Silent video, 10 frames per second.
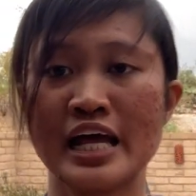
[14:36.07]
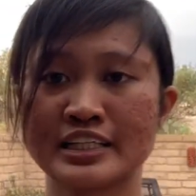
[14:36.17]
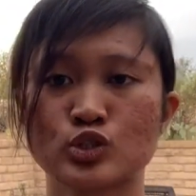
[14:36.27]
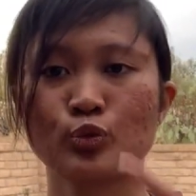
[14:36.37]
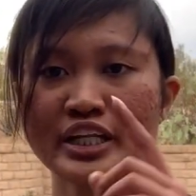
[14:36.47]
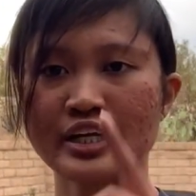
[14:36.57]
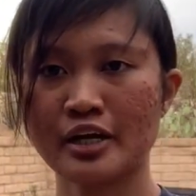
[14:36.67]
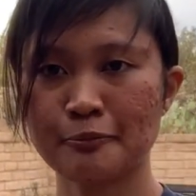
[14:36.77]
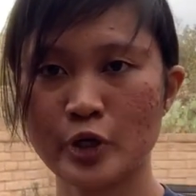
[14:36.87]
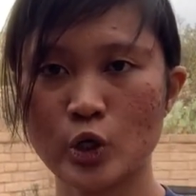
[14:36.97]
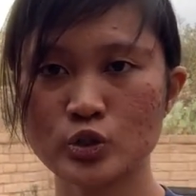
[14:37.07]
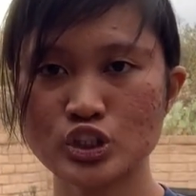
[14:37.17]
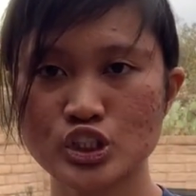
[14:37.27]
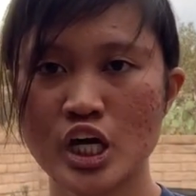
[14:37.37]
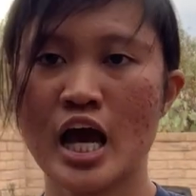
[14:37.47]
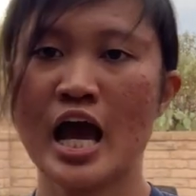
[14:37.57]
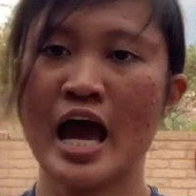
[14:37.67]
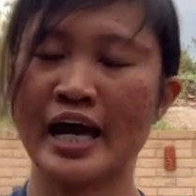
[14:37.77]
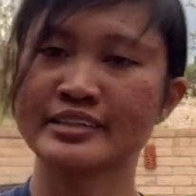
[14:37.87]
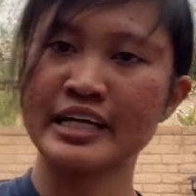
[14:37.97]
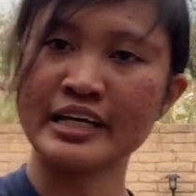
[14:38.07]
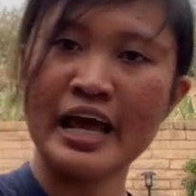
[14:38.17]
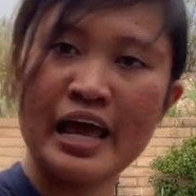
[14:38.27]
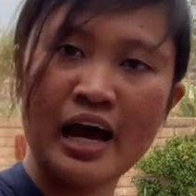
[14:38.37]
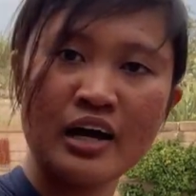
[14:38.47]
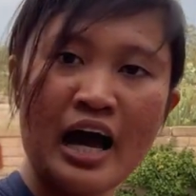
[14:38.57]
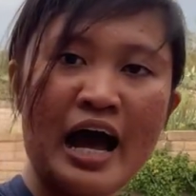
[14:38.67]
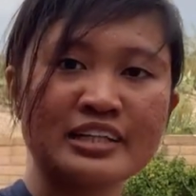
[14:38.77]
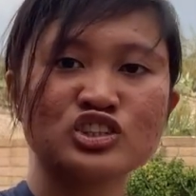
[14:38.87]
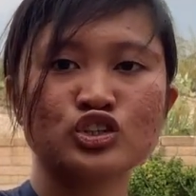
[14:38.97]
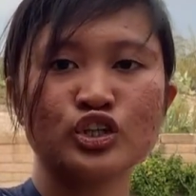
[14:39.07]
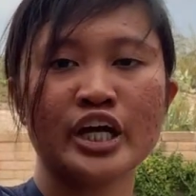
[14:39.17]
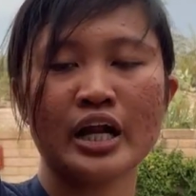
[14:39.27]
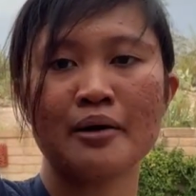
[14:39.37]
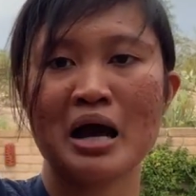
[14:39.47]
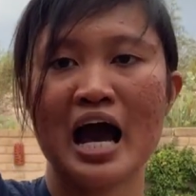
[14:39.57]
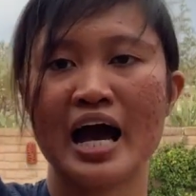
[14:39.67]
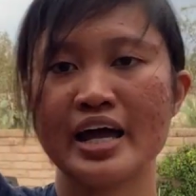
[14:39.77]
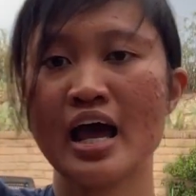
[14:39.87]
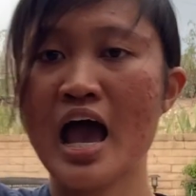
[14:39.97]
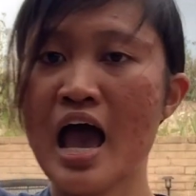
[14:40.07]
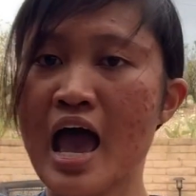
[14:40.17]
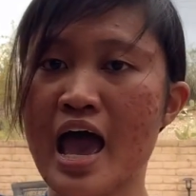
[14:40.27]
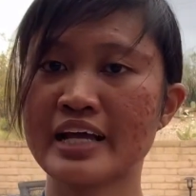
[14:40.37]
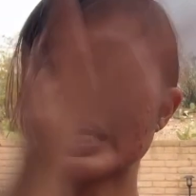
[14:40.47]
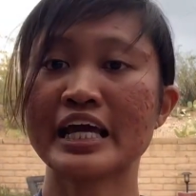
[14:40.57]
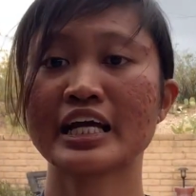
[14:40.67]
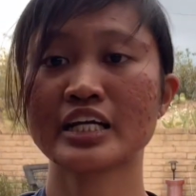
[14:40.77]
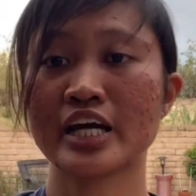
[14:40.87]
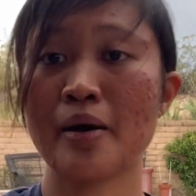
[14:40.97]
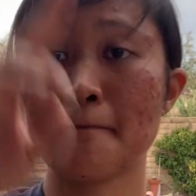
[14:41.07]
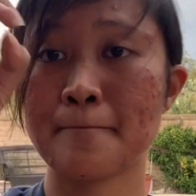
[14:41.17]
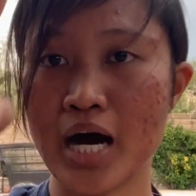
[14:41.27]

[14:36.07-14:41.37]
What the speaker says: It's with an approach and that hand straight up high and hitting it,